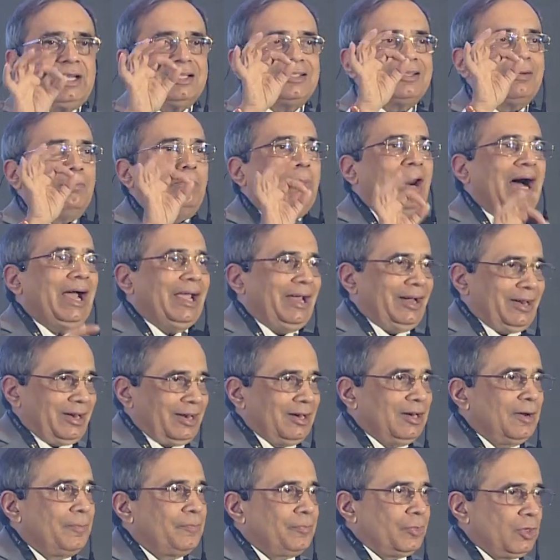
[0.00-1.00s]
is a buyer.
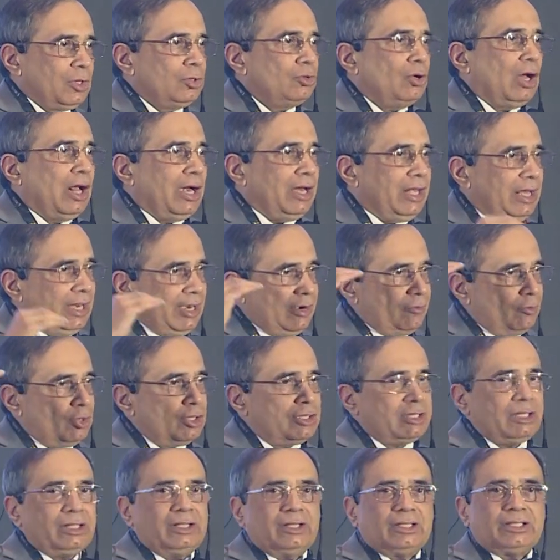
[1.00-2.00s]
So earlier it
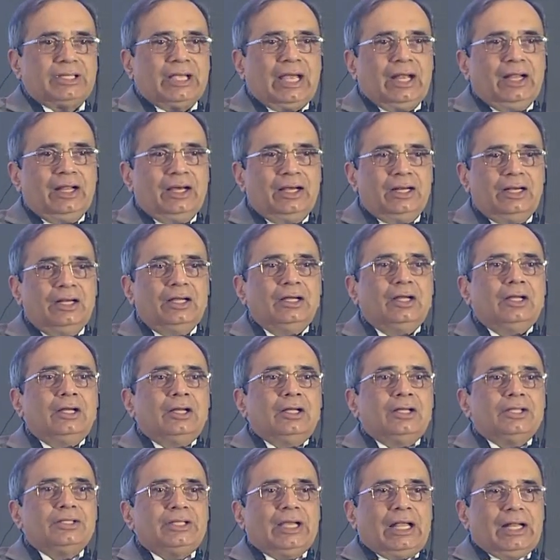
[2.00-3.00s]
was the seller.
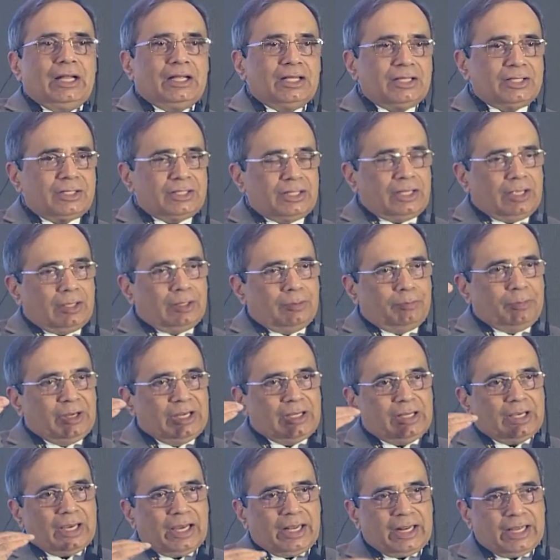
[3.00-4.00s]
Seller's
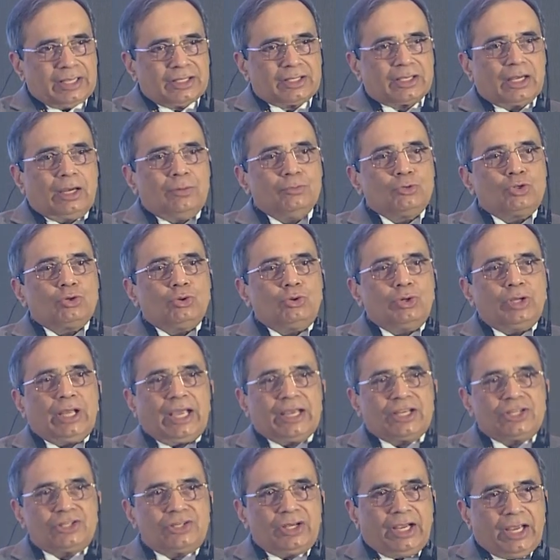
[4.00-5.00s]
BDR has come to
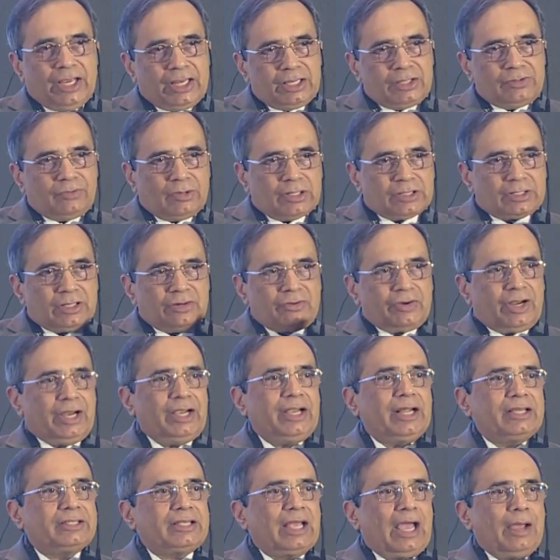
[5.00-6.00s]
exchange. Once the
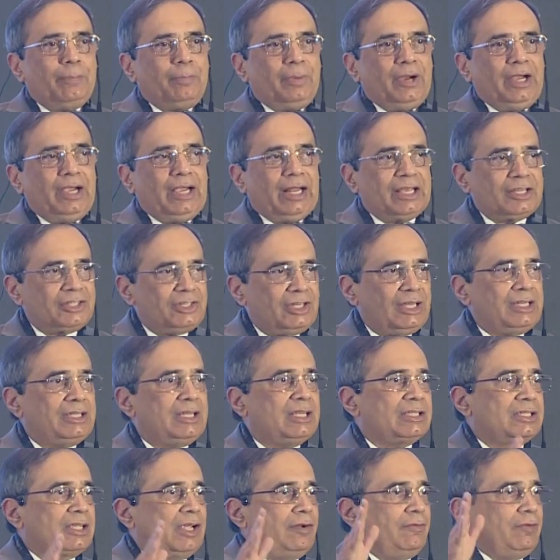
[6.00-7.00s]
trade has happened, exchange
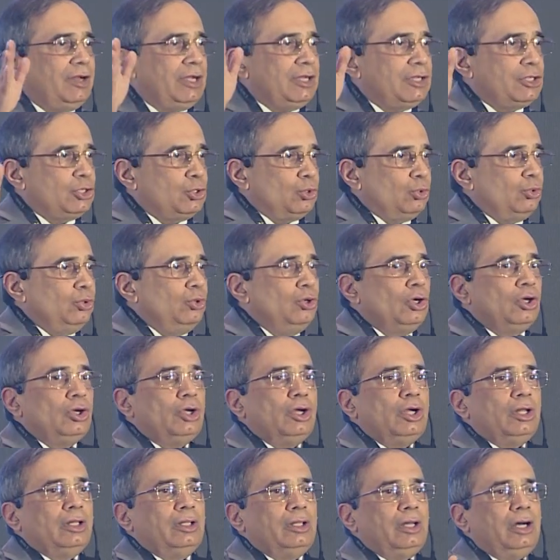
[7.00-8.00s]
has given it to
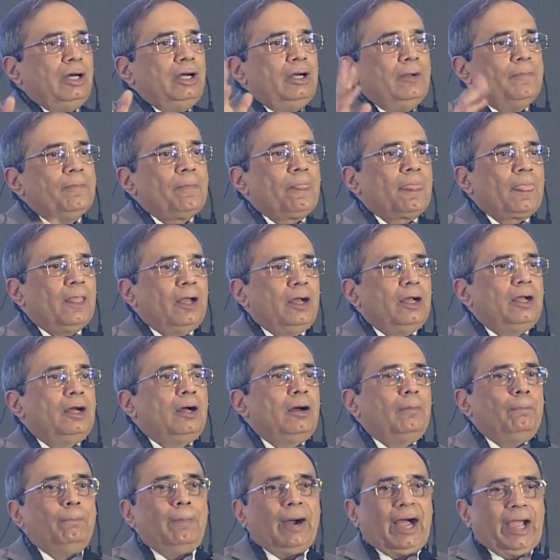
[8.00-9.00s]
the
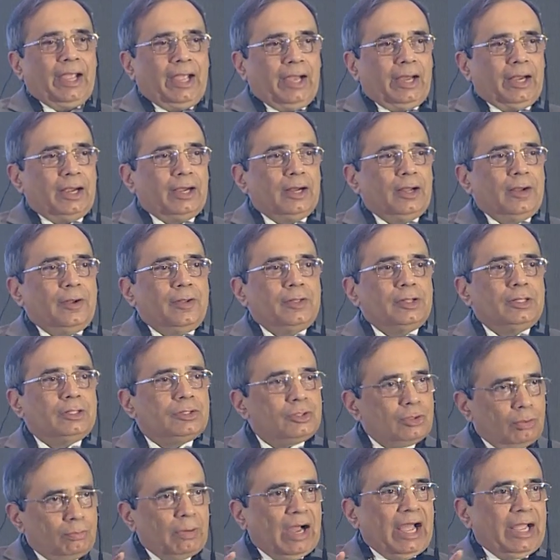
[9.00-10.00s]
buyer.
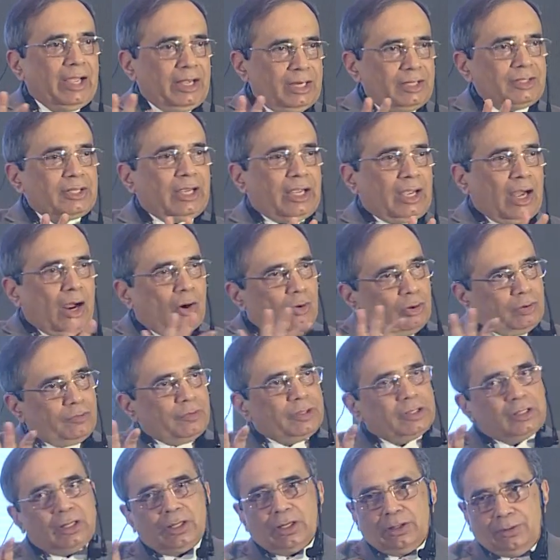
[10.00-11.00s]
So buyer's account
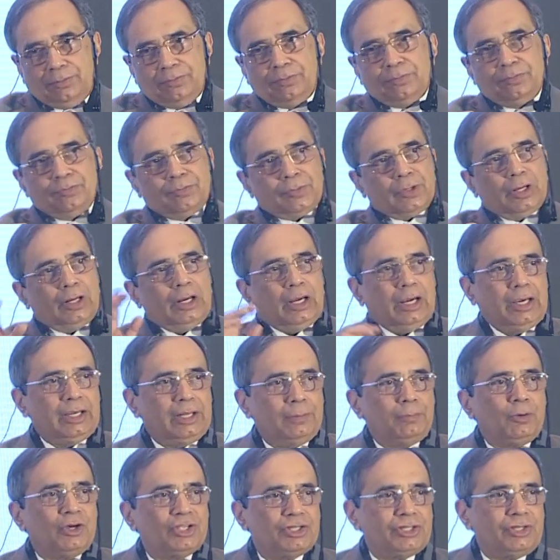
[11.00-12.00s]
with a
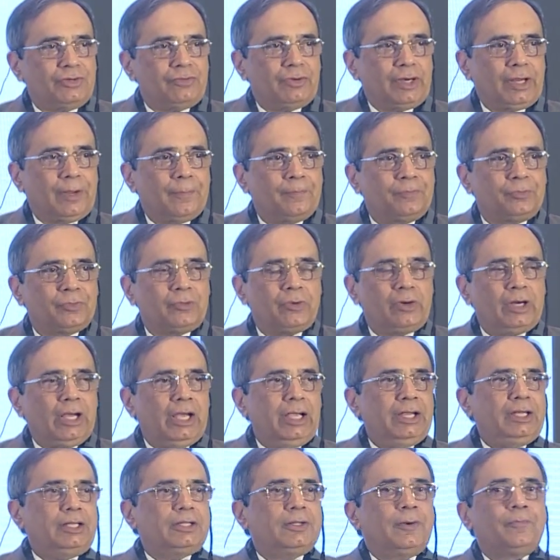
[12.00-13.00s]
depository,
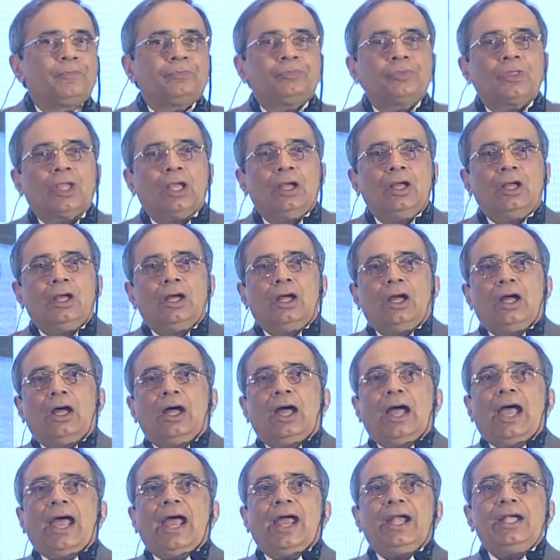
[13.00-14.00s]
right?
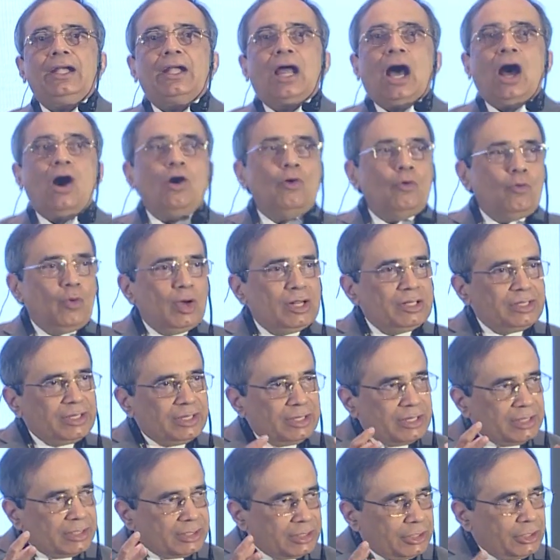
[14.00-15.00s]
And now once
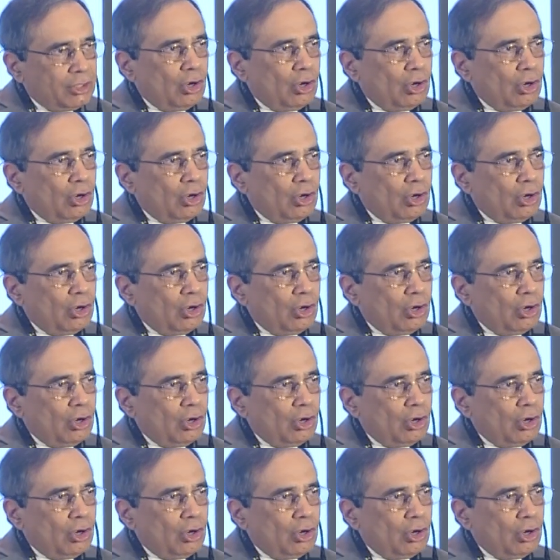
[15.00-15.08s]
it is in